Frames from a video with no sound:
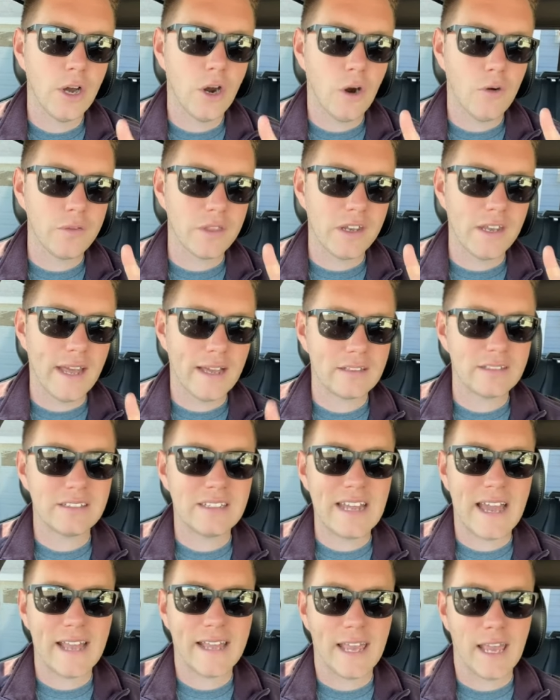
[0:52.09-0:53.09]
over the next
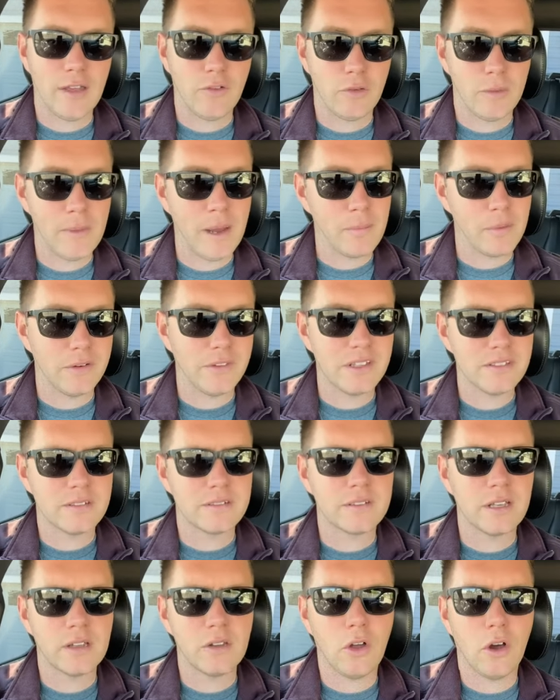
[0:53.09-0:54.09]
decade. Remember, this
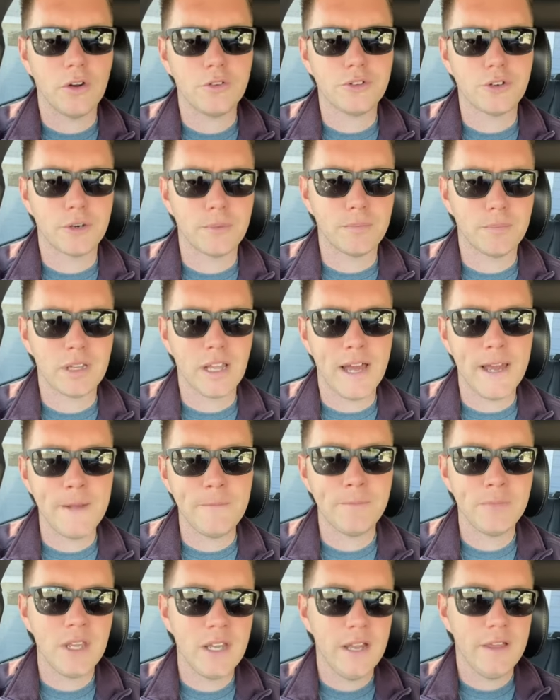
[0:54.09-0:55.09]
is a long-term play.